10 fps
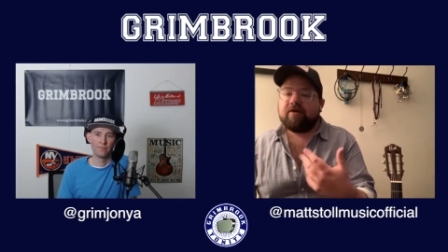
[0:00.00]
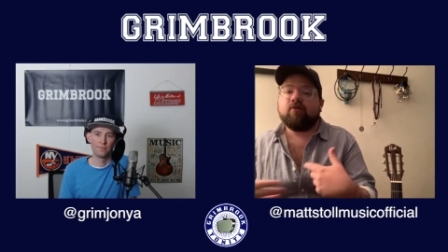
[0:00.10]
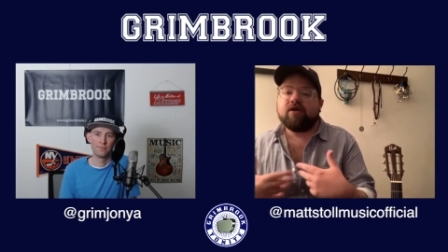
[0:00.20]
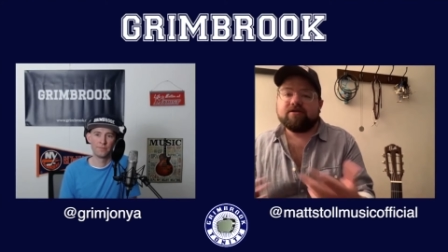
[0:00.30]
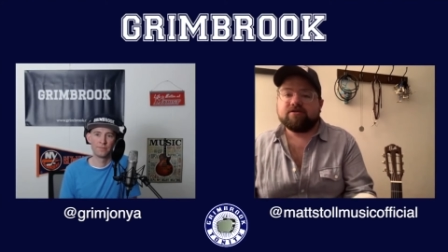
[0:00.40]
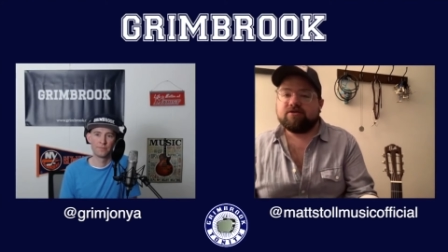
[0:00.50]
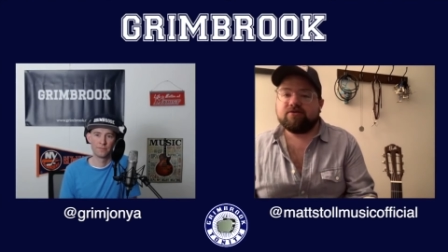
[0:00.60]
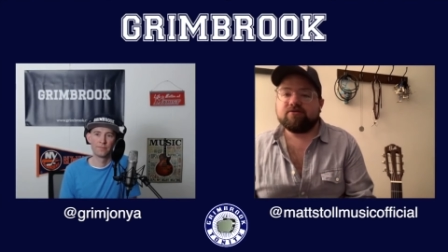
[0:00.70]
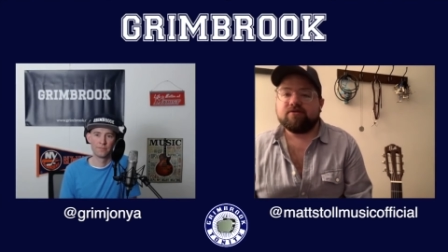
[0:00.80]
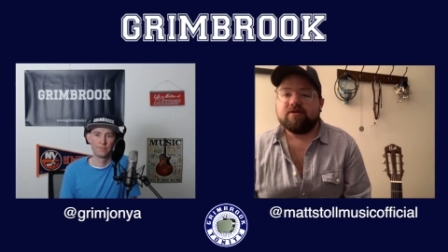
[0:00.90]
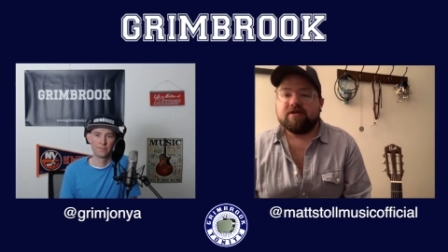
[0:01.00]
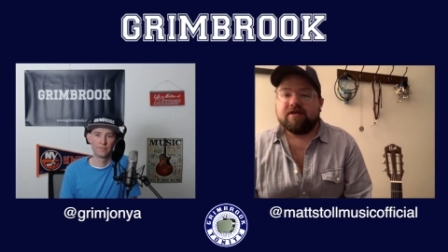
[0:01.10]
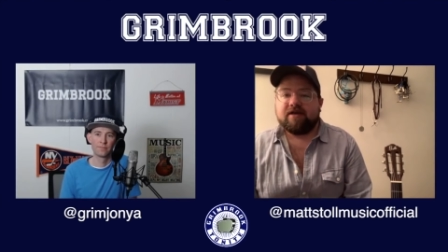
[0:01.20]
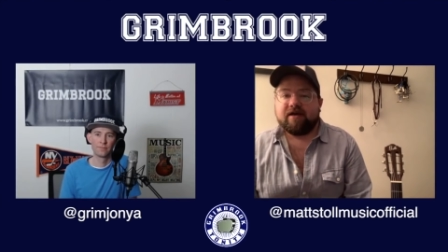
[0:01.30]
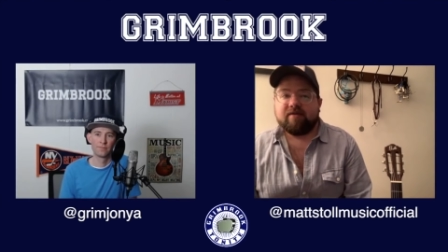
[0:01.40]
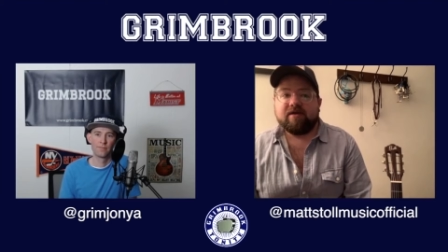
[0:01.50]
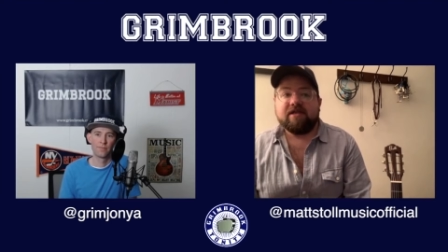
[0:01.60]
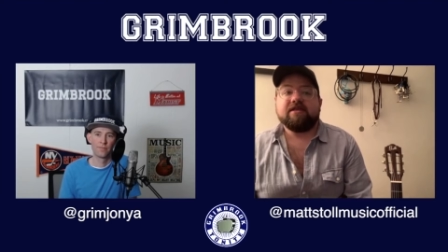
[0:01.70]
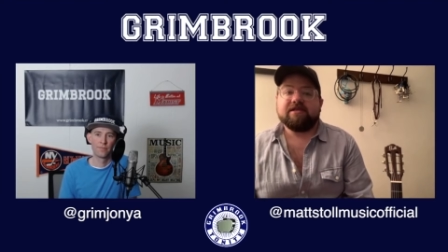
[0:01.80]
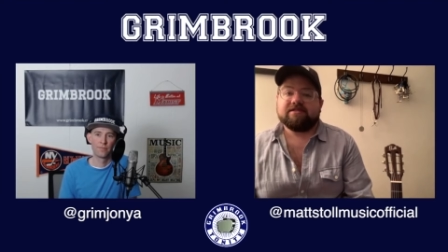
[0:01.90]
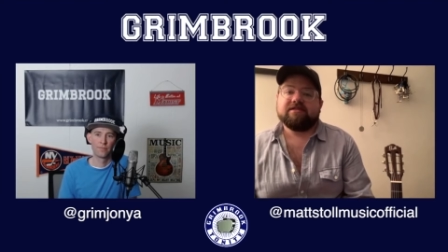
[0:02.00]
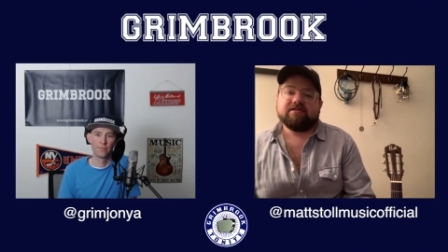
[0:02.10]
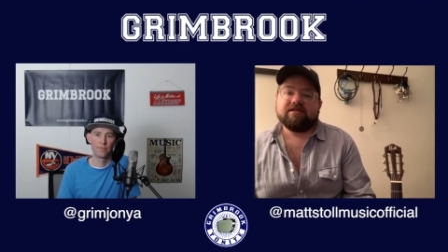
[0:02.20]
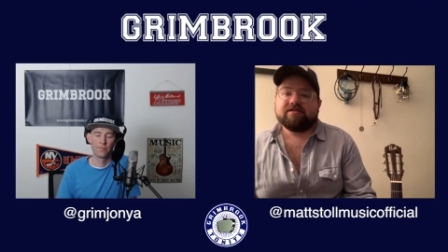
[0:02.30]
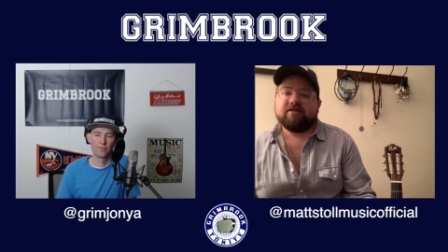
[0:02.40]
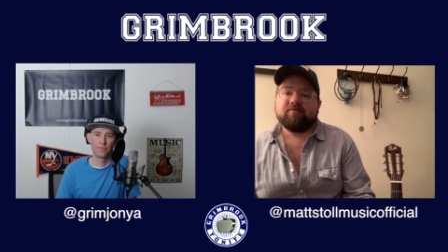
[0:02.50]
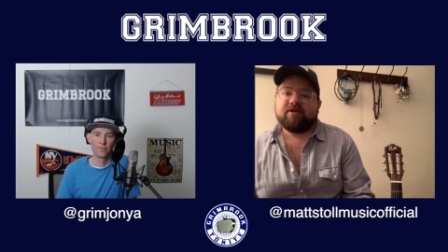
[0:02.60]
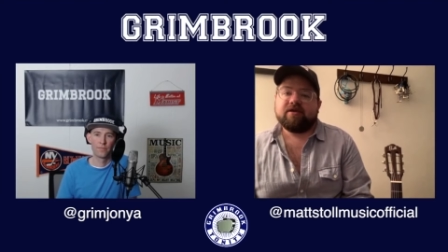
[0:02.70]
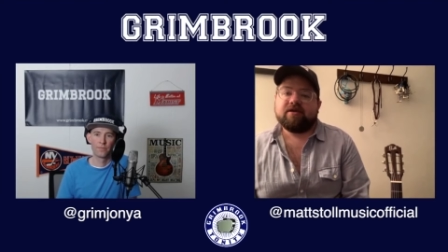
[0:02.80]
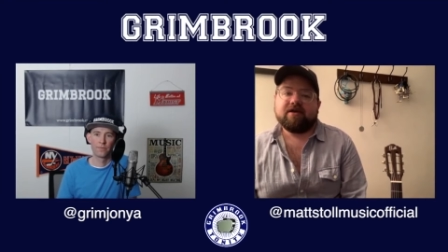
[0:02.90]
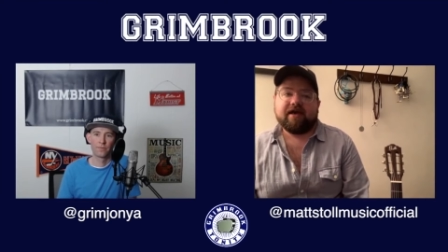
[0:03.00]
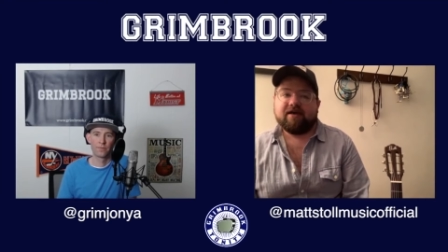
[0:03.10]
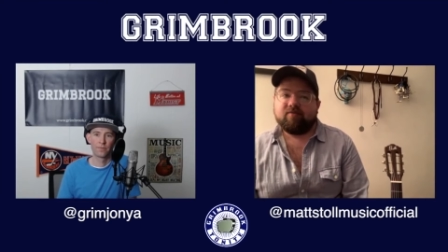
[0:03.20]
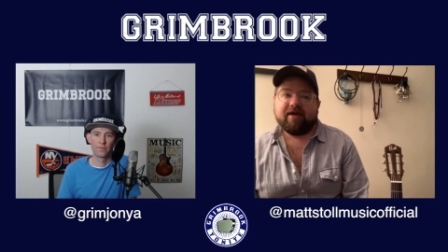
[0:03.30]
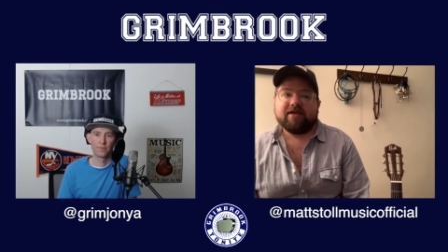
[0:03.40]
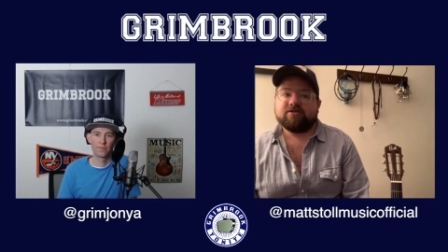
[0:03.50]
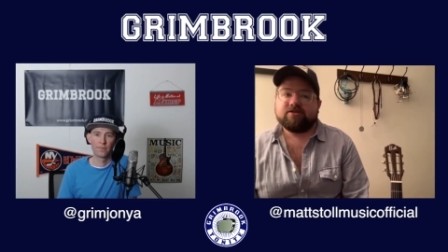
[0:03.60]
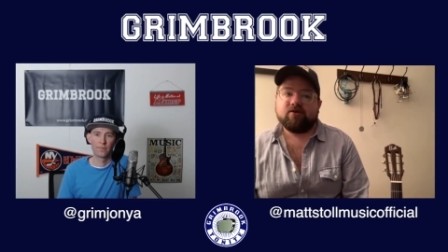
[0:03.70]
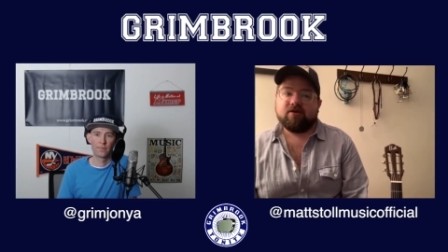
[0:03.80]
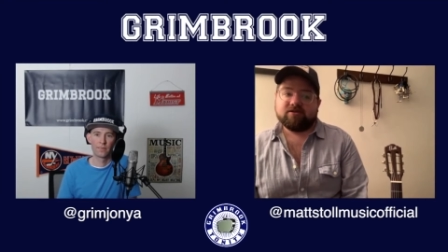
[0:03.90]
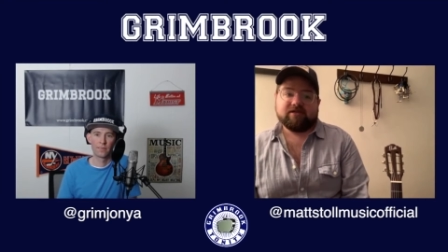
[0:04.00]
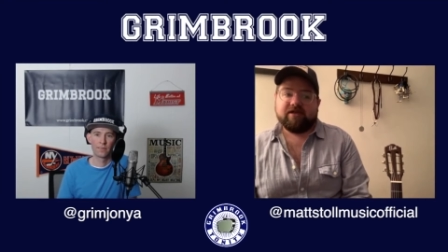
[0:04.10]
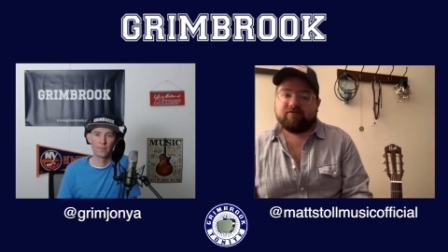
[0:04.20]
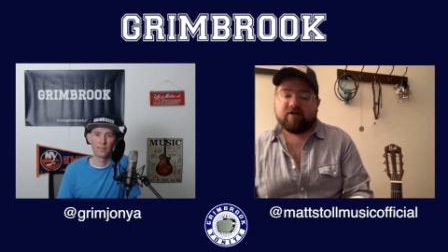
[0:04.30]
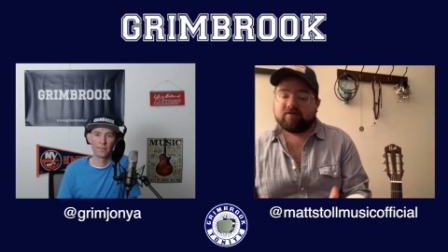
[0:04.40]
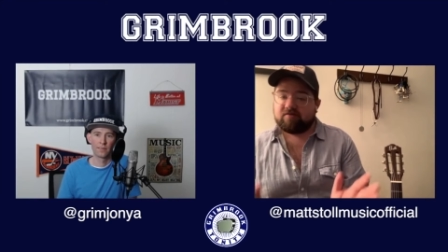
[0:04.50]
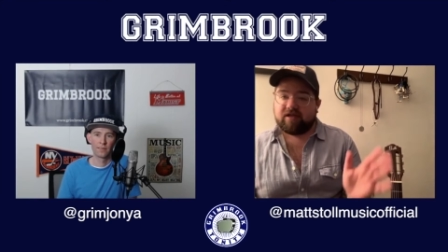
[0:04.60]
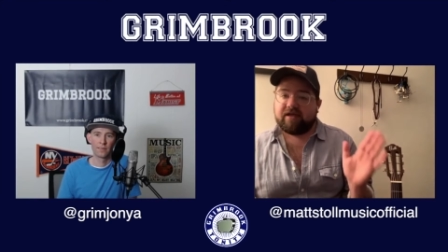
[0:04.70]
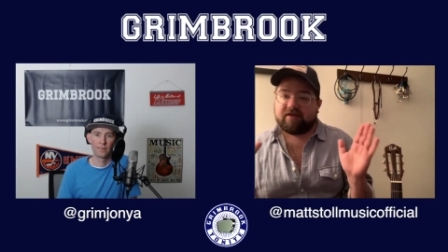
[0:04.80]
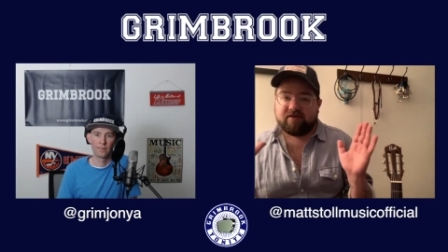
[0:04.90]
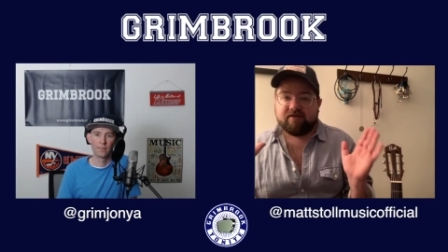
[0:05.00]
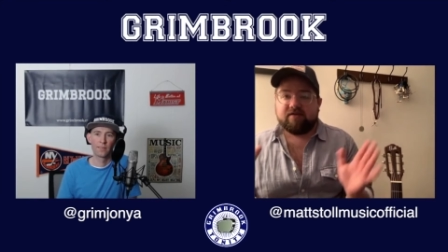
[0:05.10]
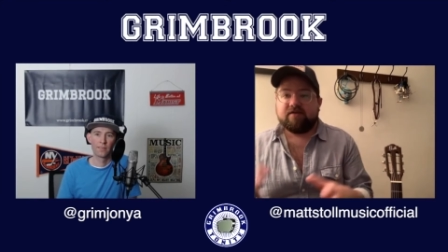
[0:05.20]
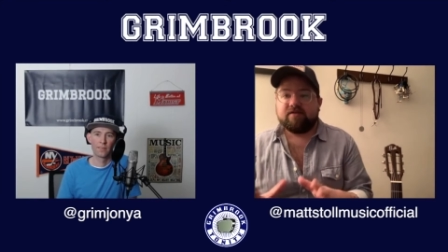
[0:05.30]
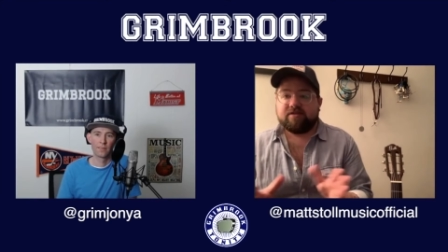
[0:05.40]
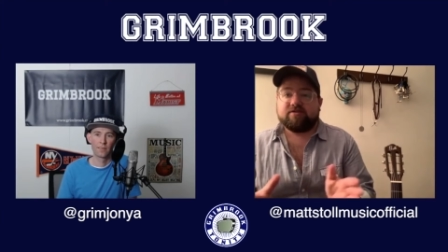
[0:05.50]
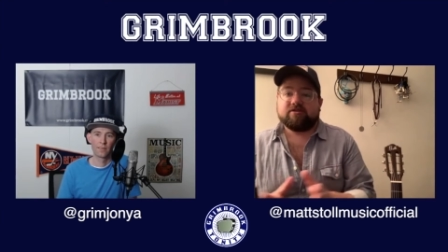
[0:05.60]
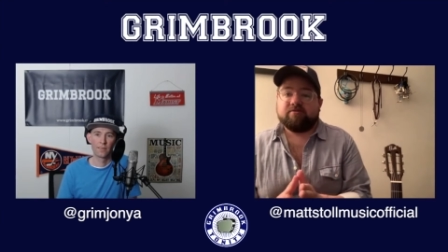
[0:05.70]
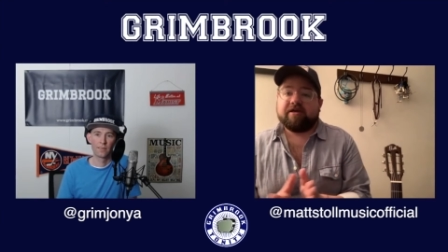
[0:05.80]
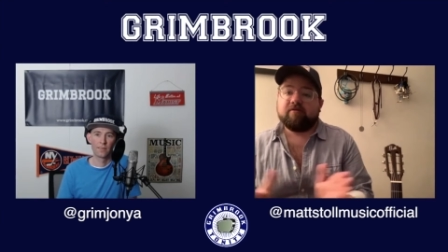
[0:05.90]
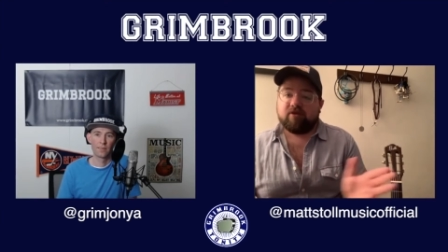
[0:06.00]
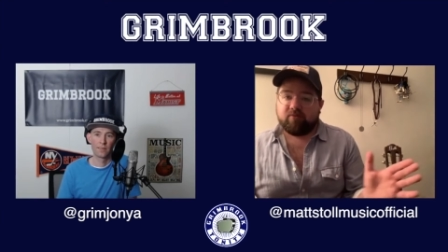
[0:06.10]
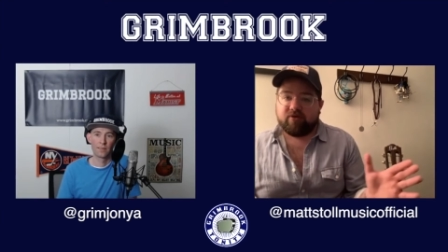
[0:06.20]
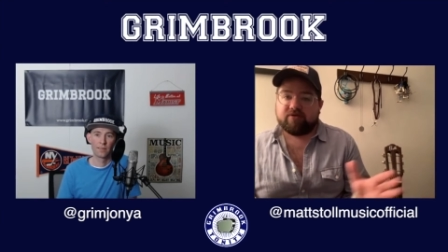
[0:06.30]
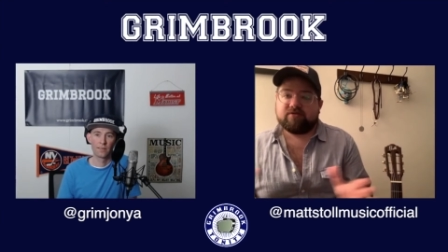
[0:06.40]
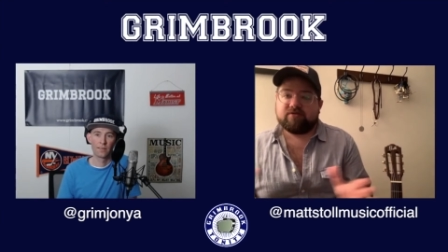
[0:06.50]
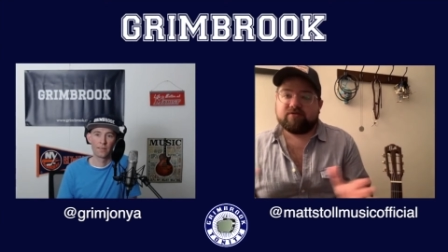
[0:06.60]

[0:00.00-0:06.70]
I wanted to do. And in this EP, I had a batch of songs that I felt were like, this is something I want to put